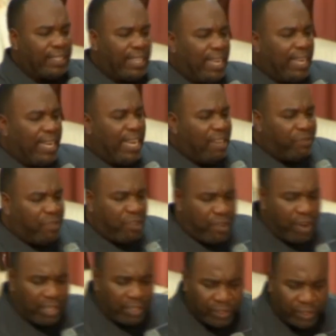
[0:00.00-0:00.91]

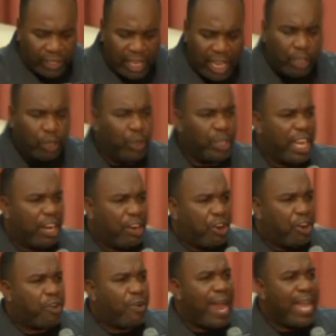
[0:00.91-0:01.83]
deliverance, hallelujah, their
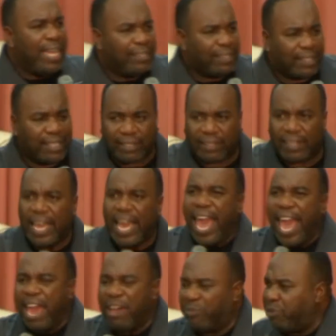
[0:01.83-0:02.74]

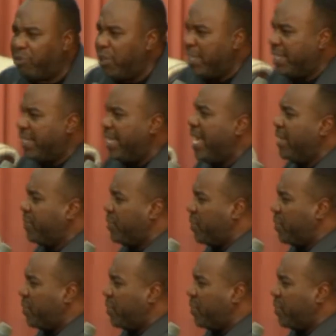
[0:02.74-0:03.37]
crisis every day